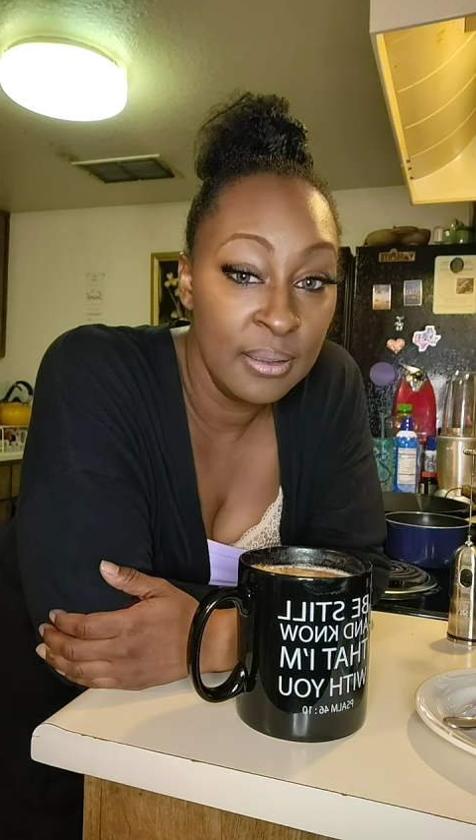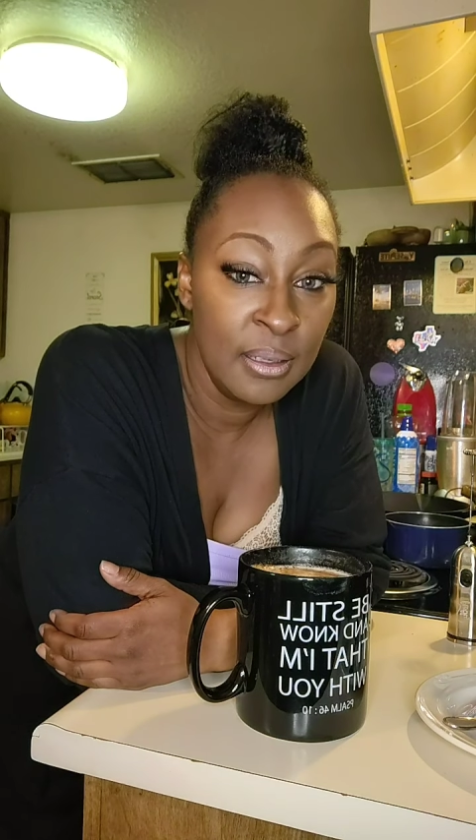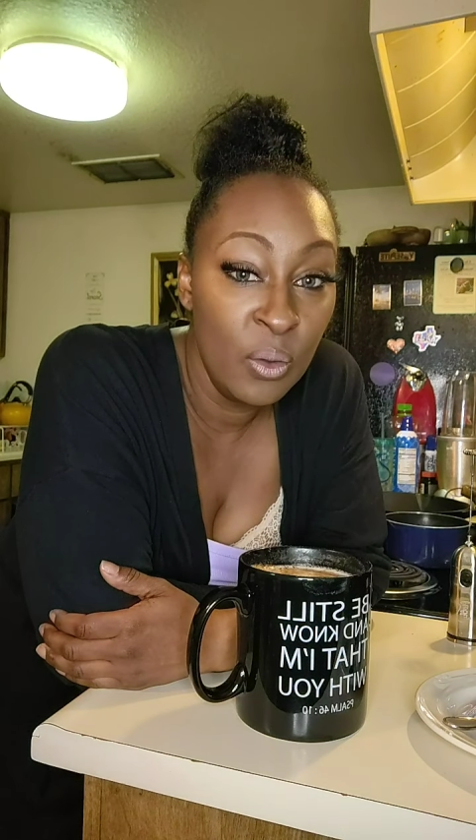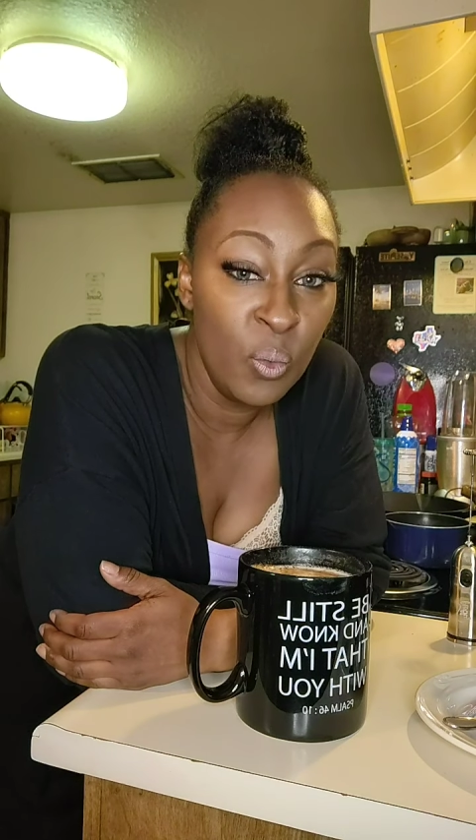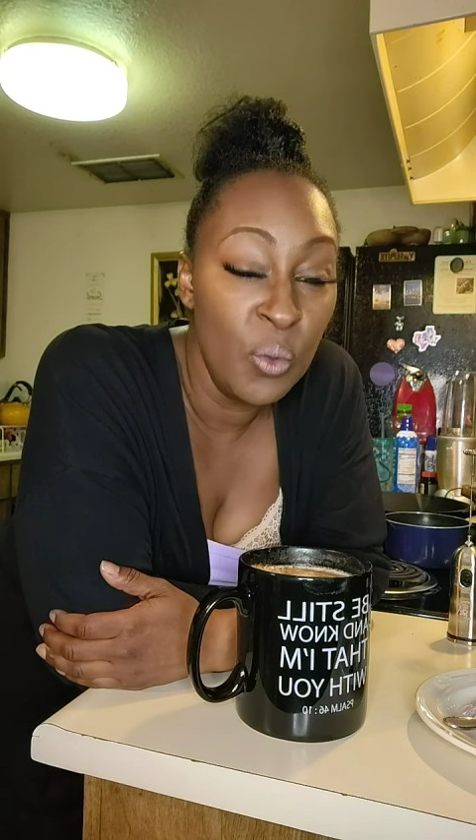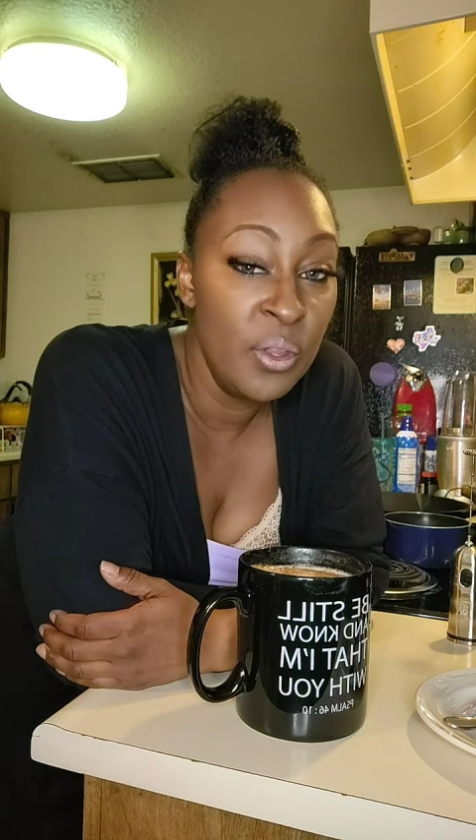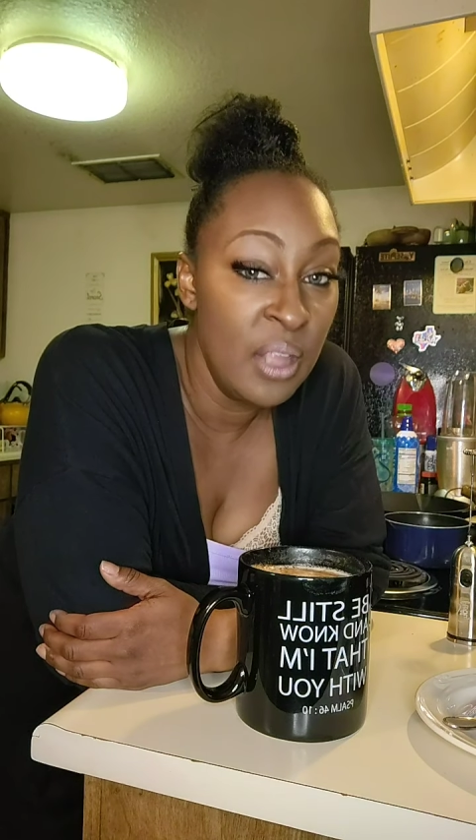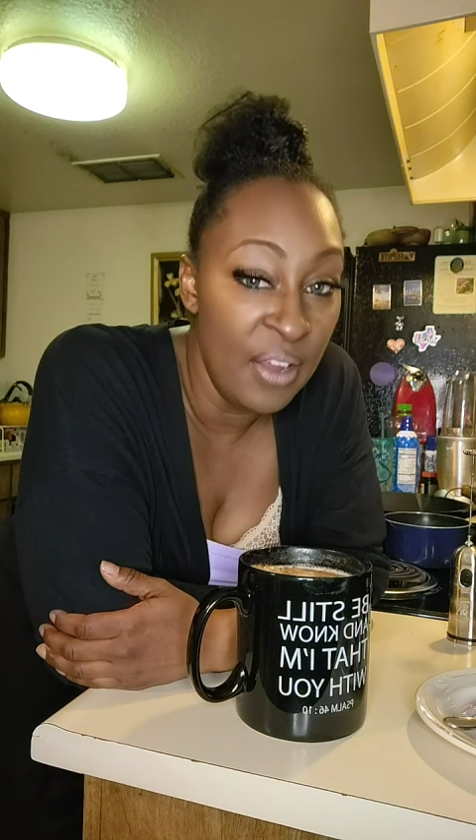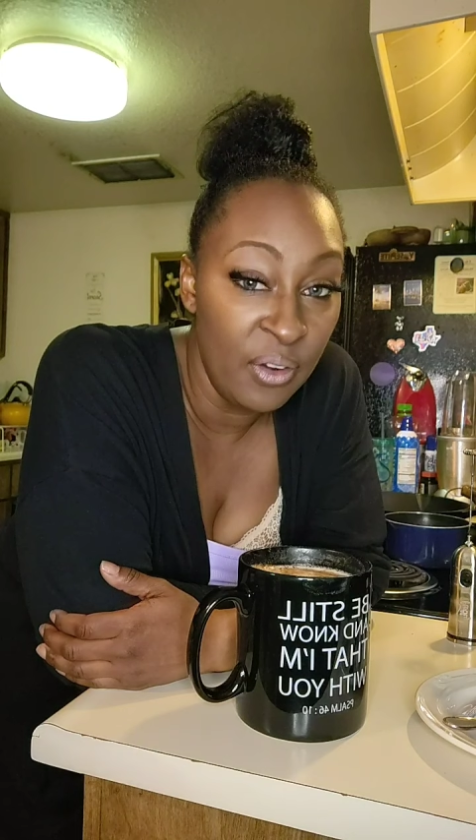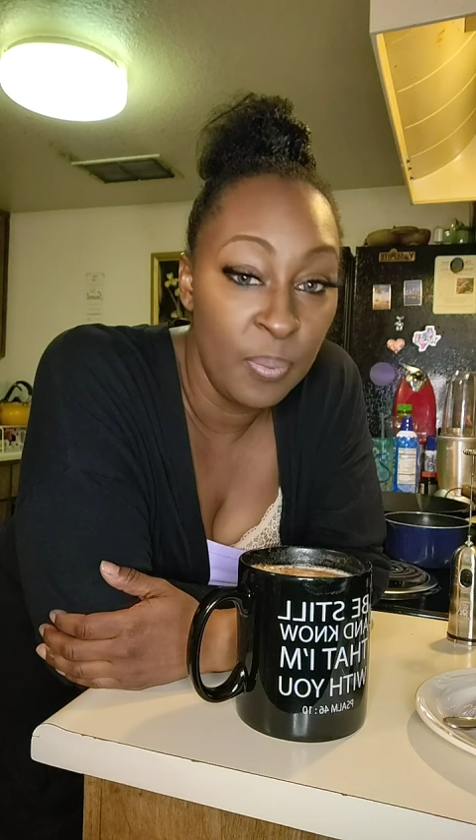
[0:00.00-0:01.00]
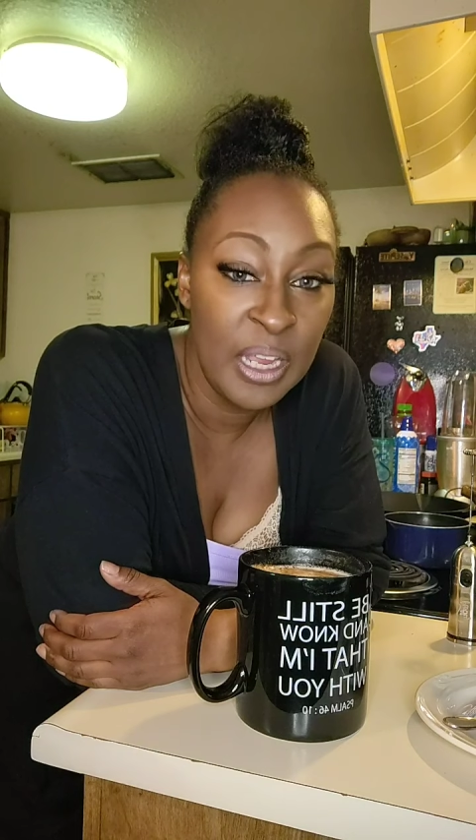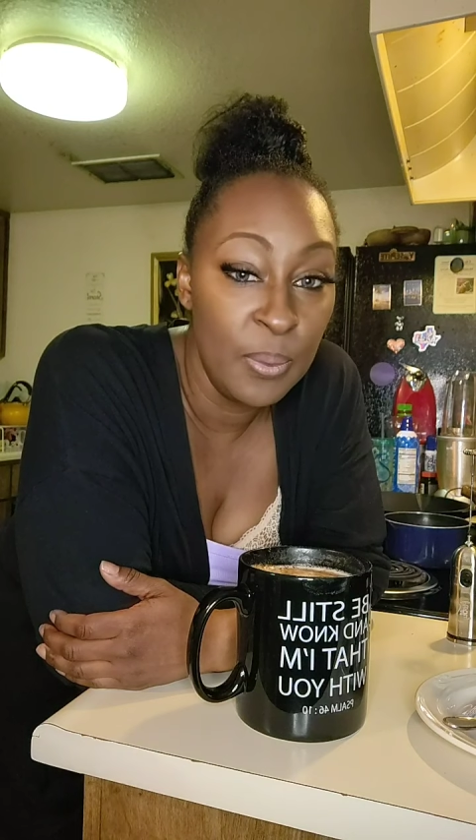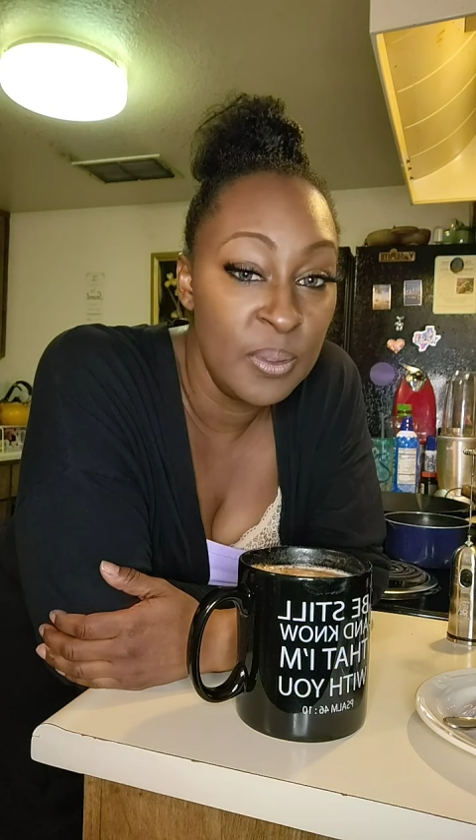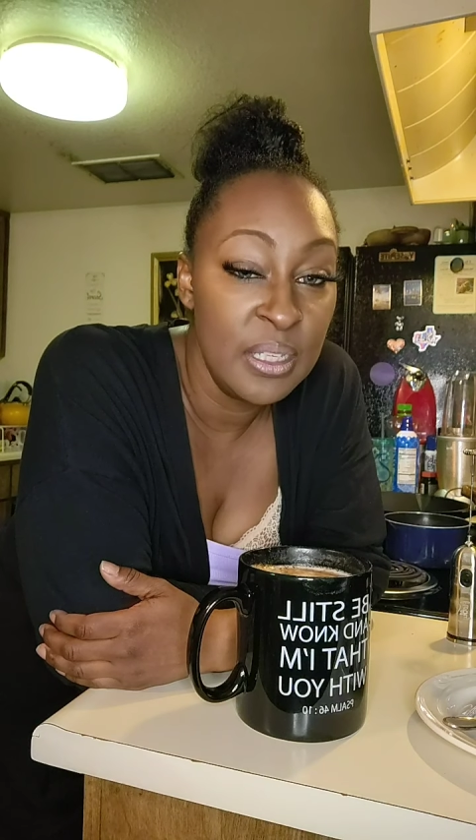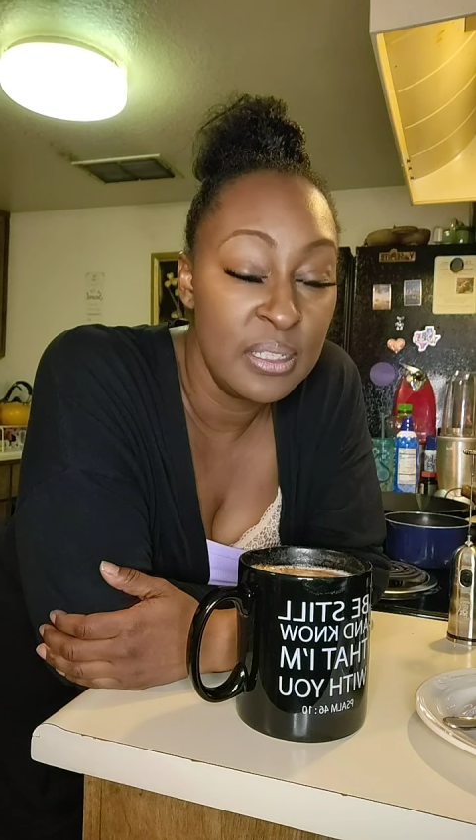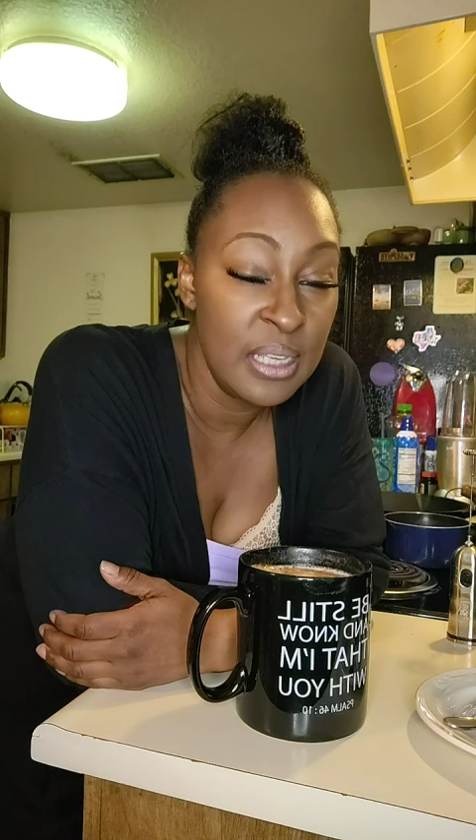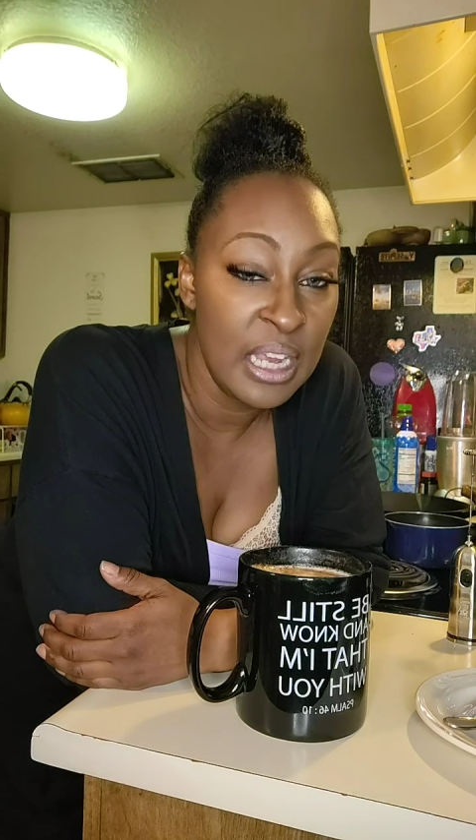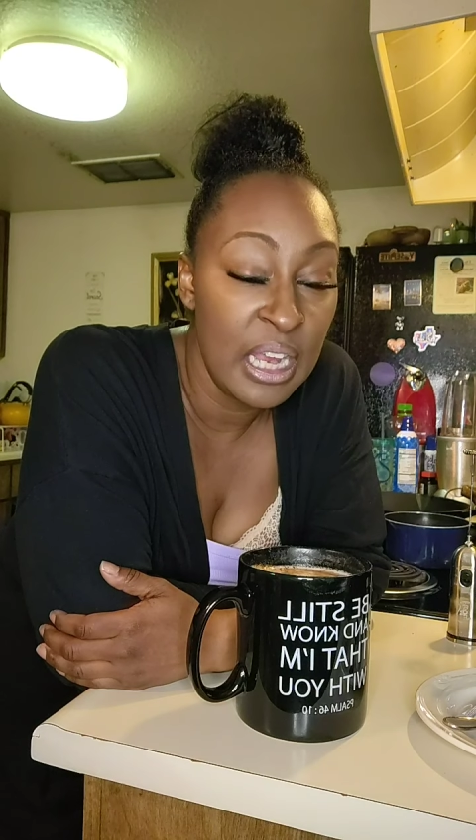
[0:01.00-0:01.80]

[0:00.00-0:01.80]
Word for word: will never be able to see